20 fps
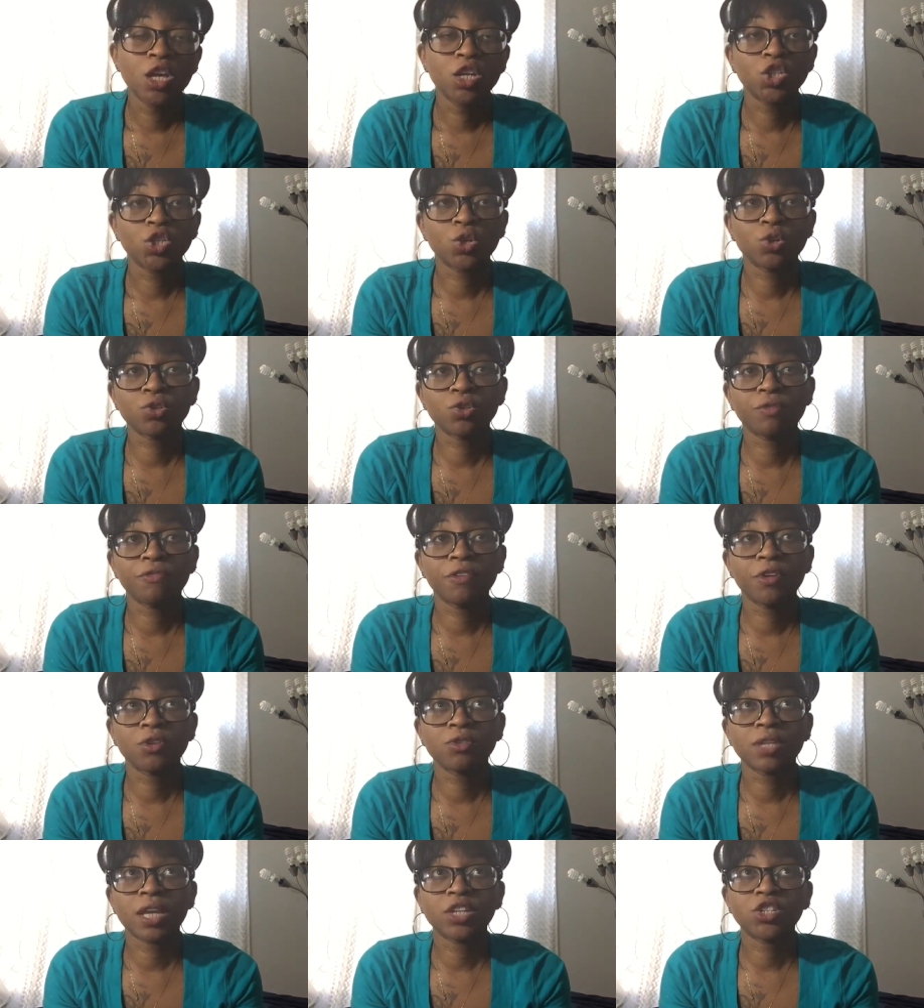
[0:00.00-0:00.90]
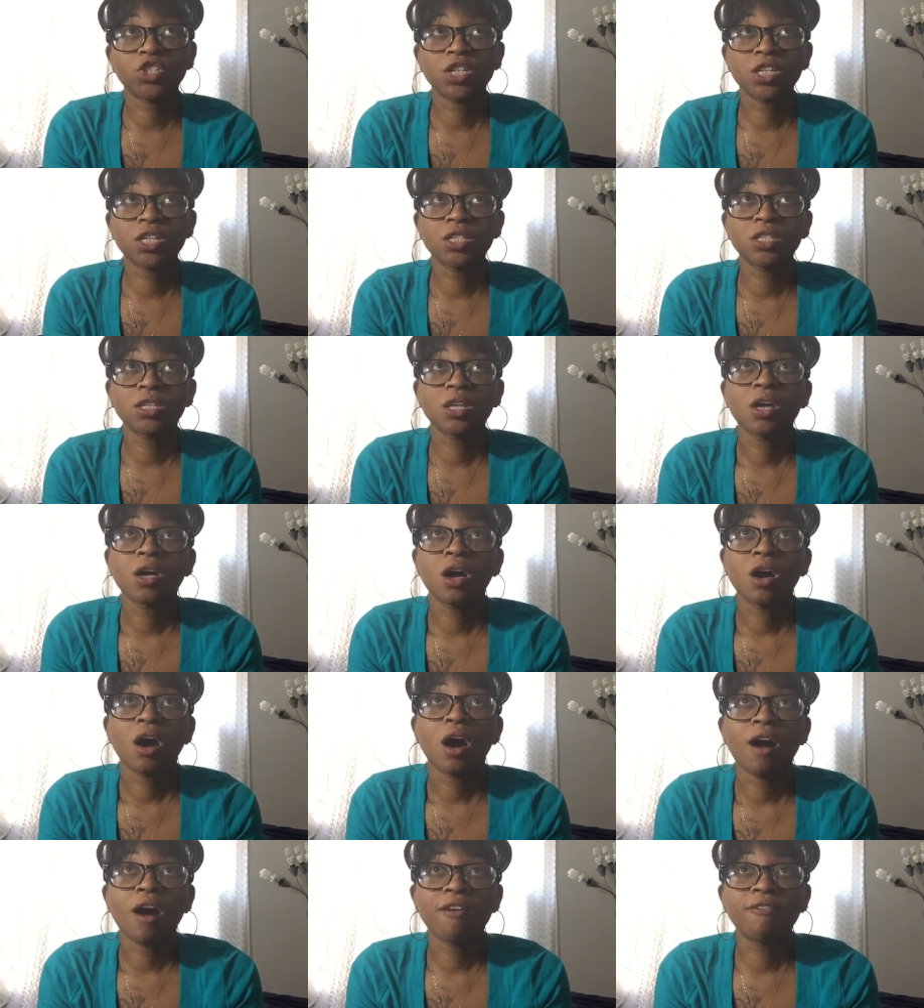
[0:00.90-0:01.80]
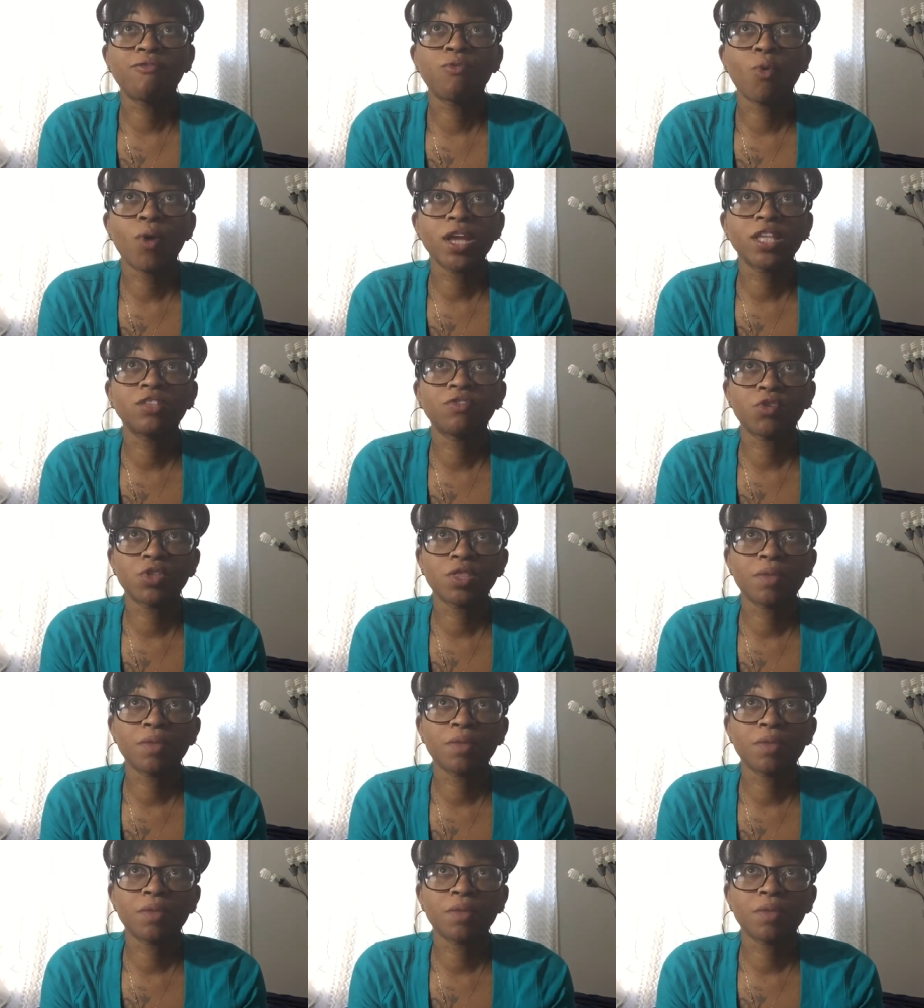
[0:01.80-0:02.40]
She also feels like she's a voice for